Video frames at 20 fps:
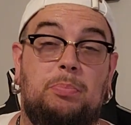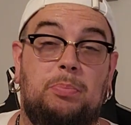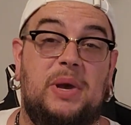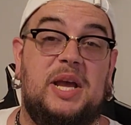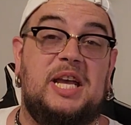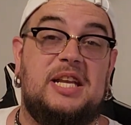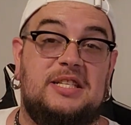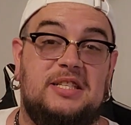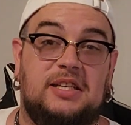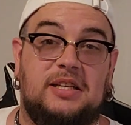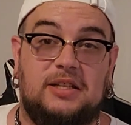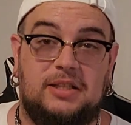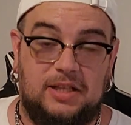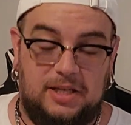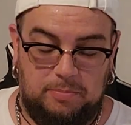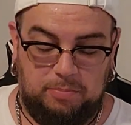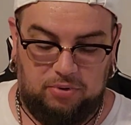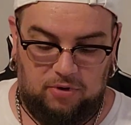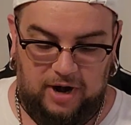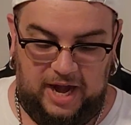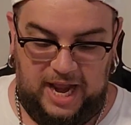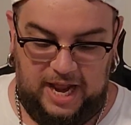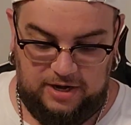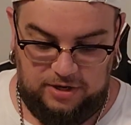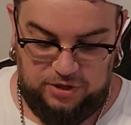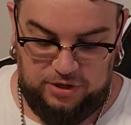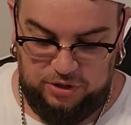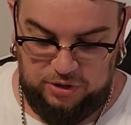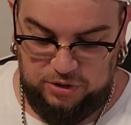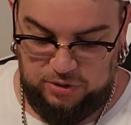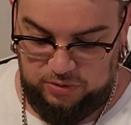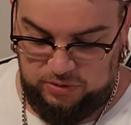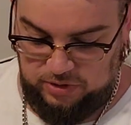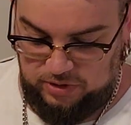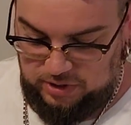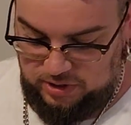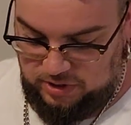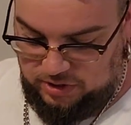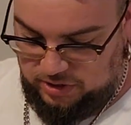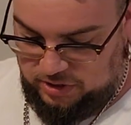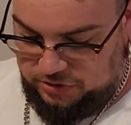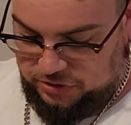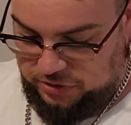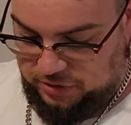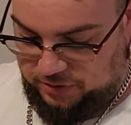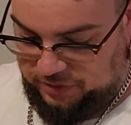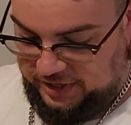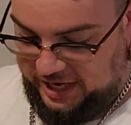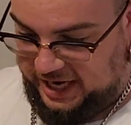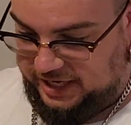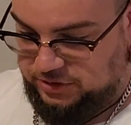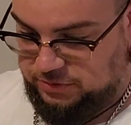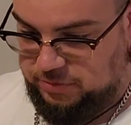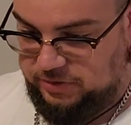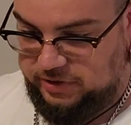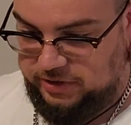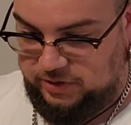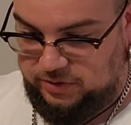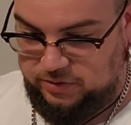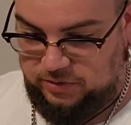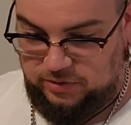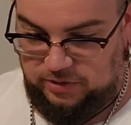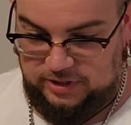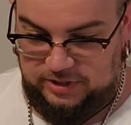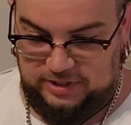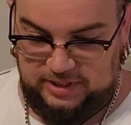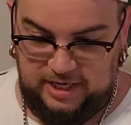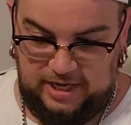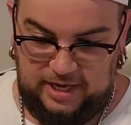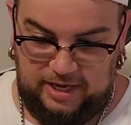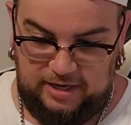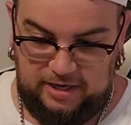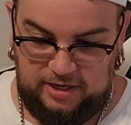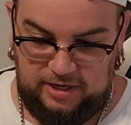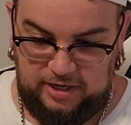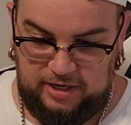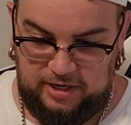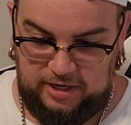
basically brand new. So that's really cool. It's got